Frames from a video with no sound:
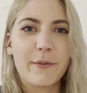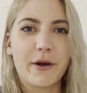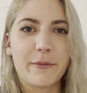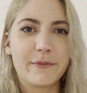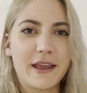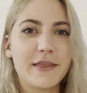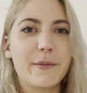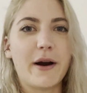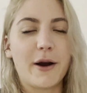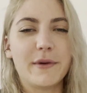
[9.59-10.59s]
but I'm in the
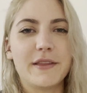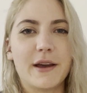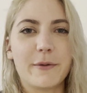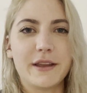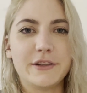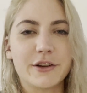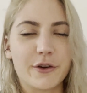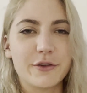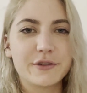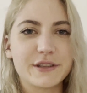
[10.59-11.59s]
apartment that we chose,